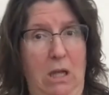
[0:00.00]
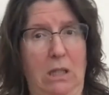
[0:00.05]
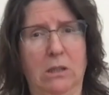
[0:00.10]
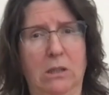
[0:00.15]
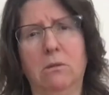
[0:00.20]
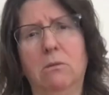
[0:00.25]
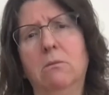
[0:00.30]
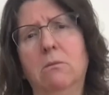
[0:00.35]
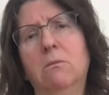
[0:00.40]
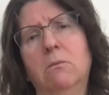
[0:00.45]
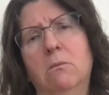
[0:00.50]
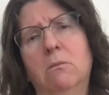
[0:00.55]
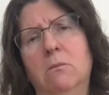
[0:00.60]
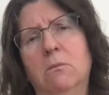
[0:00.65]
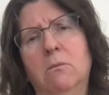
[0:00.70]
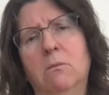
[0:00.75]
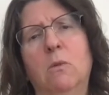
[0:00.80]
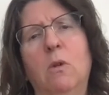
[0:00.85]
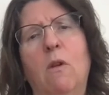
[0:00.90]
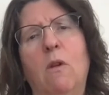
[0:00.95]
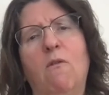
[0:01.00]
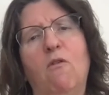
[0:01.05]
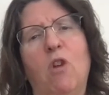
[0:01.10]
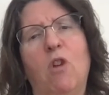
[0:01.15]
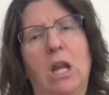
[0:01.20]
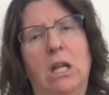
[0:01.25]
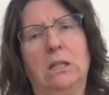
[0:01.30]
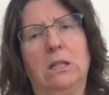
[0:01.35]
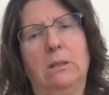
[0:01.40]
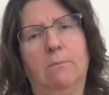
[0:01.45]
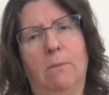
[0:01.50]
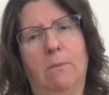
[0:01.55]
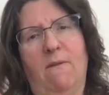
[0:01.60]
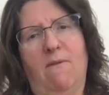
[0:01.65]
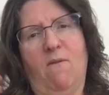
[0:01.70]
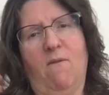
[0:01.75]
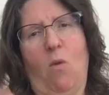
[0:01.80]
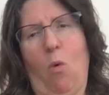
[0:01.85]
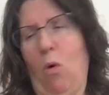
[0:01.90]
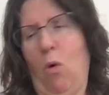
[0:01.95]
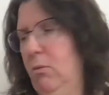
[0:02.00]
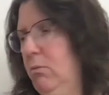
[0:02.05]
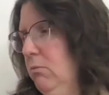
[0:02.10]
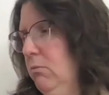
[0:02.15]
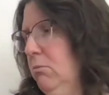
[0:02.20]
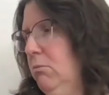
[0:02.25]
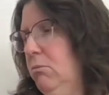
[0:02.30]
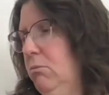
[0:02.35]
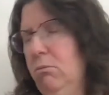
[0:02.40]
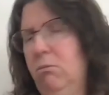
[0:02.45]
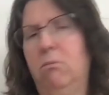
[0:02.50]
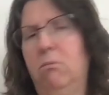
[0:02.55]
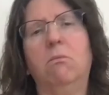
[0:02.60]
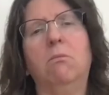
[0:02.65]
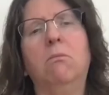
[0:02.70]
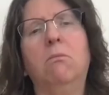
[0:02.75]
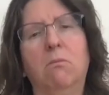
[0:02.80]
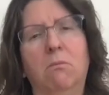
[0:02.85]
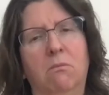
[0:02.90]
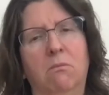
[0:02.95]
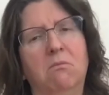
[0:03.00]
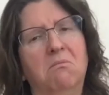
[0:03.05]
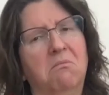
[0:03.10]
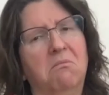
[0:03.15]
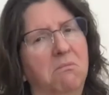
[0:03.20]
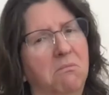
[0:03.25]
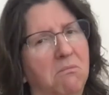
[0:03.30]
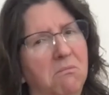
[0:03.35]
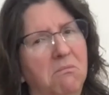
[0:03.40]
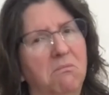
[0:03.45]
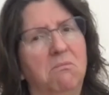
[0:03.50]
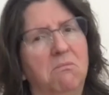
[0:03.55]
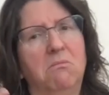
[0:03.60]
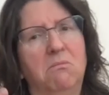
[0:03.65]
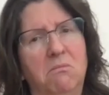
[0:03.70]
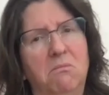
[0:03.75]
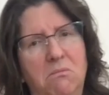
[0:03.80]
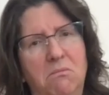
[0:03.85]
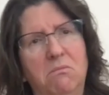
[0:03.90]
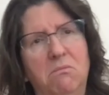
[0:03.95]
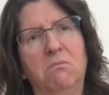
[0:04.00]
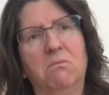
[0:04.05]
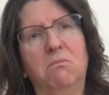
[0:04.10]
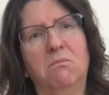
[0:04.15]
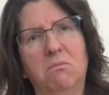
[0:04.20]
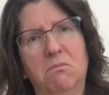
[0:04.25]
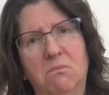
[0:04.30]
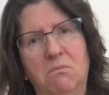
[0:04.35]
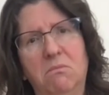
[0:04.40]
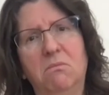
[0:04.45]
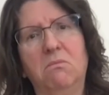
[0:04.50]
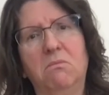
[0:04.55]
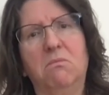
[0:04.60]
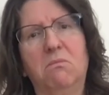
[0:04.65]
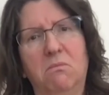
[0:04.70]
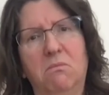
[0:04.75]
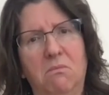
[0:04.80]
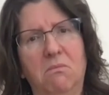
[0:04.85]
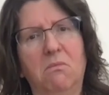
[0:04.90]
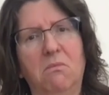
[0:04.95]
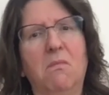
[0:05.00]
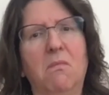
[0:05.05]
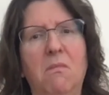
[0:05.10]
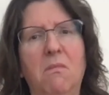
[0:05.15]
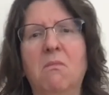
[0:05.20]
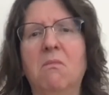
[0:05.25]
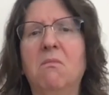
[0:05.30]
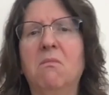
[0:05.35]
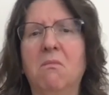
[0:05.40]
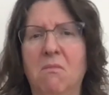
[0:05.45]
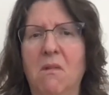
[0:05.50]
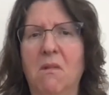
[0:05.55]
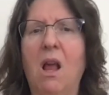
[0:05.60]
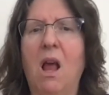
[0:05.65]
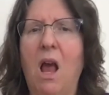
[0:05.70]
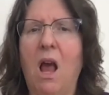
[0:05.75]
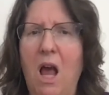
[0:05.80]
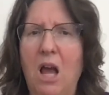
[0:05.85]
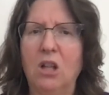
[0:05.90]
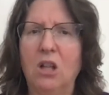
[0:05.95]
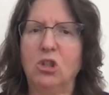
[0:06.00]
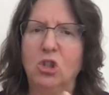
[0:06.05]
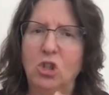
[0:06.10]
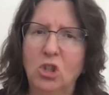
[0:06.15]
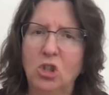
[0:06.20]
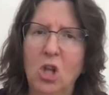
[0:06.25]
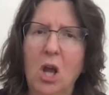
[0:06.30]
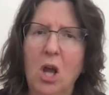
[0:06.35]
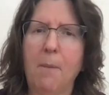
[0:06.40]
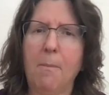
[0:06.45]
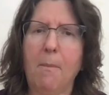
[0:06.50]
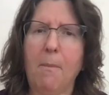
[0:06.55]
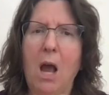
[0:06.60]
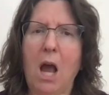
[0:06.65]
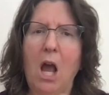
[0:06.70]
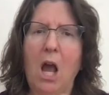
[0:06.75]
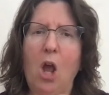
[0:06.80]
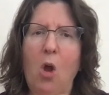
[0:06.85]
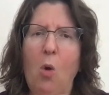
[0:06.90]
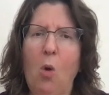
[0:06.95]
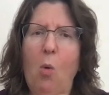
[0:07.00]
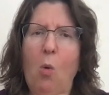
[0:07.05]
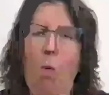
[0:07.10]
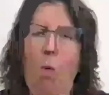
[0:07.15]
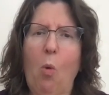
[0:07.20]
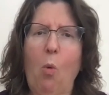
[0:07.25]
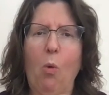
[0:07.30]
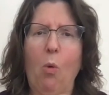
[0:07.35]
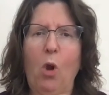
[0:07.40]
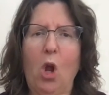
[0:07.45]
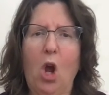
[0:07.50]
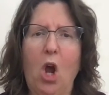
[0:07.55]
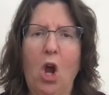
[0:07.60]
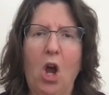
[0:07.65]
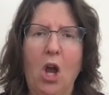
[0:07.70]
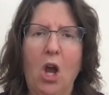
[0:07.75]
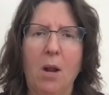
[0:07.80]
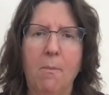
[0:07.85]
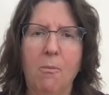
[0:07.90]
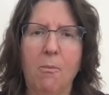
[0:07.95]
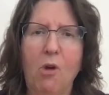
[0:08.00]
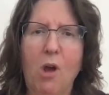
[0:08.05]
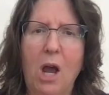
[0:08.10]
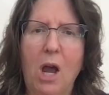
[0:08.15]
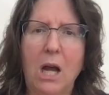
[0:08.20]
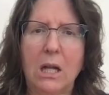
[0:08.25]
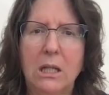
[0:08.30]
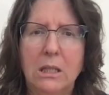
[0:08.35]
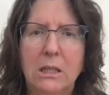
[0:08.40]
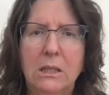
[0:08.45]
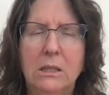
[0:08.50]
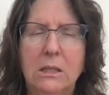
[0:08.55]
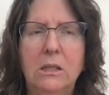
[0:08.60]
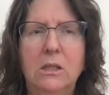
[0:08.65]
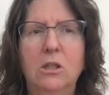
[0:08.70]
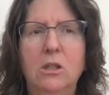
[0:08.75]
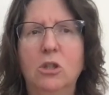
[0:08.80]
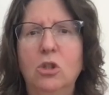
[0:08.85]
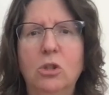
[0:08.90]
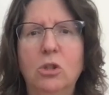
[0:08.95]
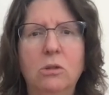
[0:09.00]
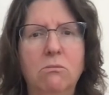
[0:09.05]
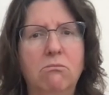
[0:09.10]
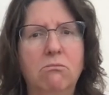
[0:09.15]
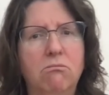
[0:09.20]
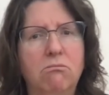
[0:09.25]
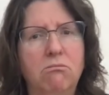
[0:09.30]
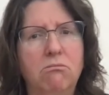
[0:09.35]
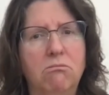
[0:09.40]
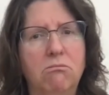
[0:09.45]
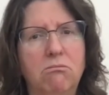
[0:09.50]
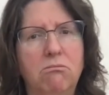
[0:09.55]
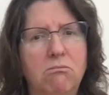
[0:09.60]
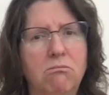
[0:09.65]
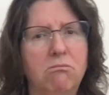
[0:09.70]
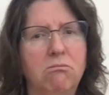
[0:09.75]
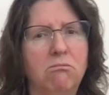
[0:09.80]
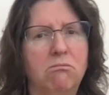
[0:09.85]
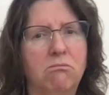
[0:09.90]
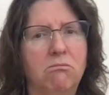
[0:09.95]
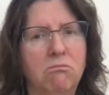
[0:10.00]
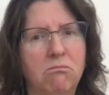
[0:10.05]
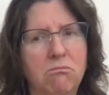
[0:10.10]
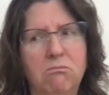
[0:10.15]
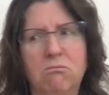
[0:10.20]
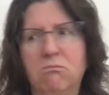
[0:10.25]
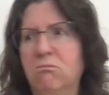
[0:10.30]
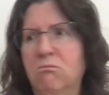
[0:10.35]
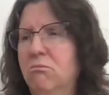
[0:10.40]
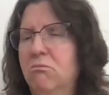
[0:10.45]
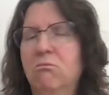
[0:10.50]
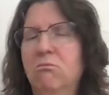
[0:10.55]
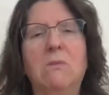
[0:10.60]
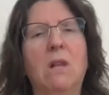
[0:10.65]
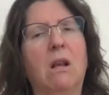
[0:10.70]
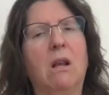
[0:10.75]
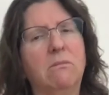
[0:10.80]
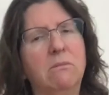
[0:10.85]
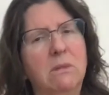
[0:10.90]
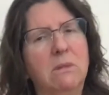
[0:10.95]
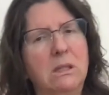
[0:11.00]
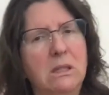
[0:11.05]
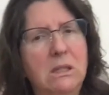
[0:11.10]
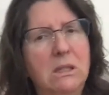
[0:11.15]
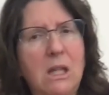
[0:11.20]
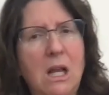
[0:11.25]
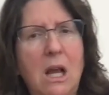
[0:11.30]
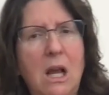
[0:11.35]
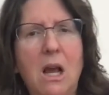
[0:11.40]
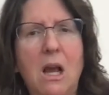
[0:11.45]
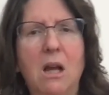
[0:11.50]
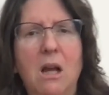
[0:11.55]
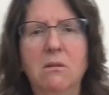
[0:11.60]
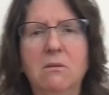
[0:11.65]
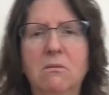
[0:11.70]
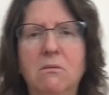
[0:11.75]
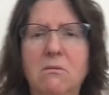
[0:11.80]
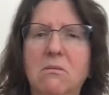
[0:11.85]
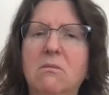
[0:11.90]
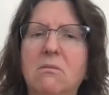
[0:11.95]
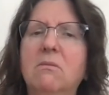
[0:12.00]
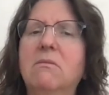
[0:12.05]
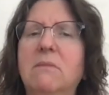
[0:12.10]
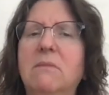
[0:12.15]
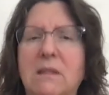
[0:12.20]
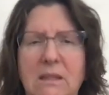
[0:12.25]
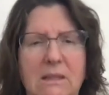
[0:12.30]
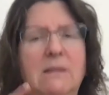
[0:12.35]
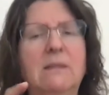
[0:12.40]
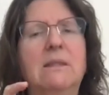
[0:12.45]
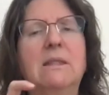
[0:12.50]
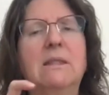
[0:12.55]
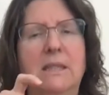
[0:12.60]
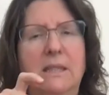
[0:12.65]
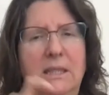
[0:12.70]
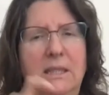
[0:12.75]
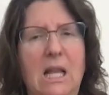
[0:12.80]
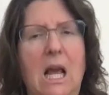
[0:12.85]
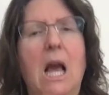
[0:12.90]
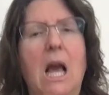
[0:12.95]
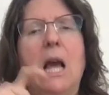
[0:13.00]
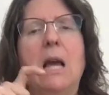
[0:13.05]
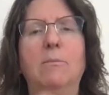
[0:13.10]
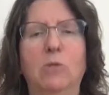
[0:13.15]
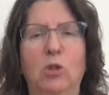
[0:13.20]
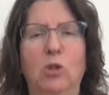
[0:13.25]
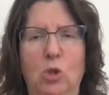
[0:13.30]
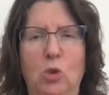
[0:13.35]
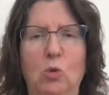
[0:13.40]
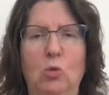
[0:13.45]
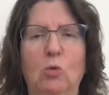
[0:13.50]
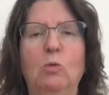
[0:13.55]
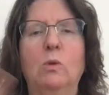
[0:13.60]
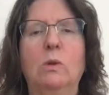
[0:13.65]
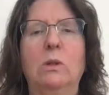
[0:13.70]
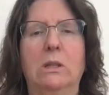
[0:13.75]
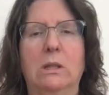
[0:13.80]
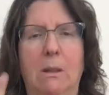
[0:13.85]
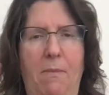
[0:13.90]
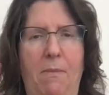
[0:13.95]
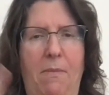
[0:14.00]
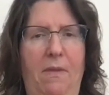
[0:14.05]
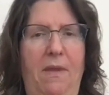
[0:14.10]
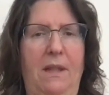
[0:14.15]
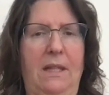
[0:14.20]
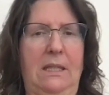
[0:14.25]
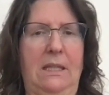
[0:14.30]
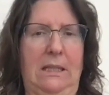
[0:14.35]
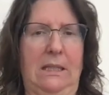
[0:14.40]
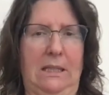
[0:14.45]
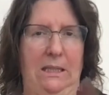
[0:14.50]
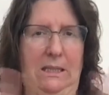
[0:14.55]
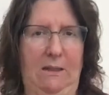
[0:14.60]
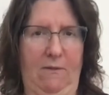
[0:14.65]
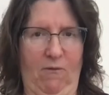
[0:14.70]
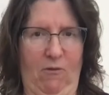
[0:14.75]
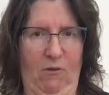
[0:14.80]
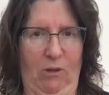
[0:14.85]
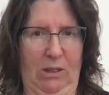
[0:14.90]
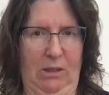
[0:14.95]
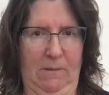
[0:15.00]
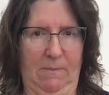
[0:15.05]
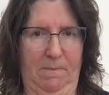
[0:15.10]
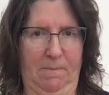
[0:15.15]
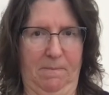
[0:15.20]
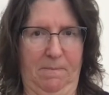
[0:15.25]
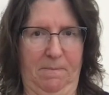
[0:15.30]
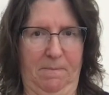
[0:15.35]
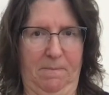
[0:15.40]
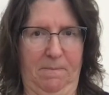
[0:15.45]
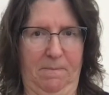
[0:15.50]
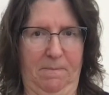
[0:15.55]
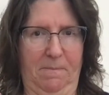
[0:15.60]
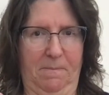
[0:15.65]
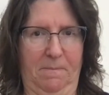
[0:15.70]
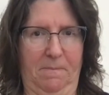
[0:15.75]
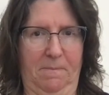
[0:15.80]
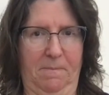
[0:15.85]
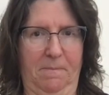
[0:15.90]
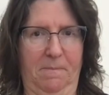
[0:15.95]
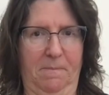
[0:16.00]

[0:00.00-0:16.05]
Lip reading: I should mention that Christine and I had just been friends up until I started my PhD. I had started my own art practice, and she had been supportive of me. Through our conversations, we had concluded that it was time for me to do something different.